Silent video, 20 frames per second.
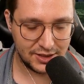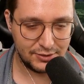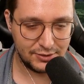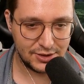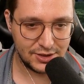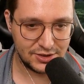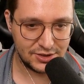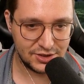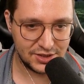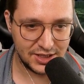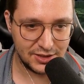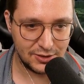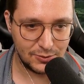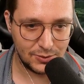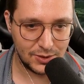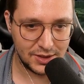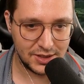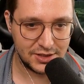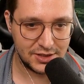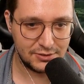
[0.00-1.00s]
if it's a single
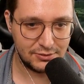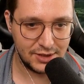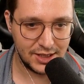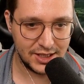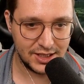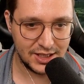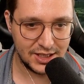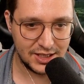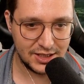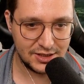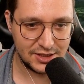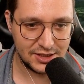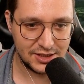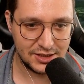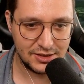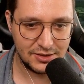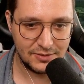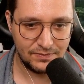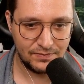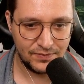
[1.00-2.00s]
one, it's really easy.